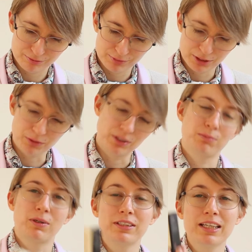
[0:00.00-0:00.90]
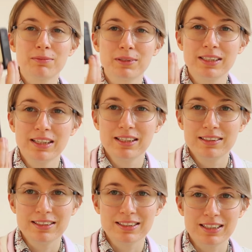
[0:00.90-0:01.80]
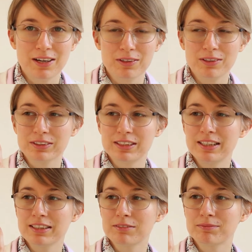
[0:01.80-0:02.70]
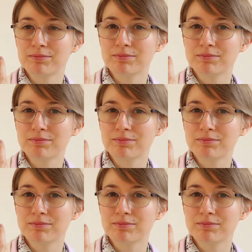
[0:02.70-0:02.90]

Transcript: know this brand yet, but this is how it looks like.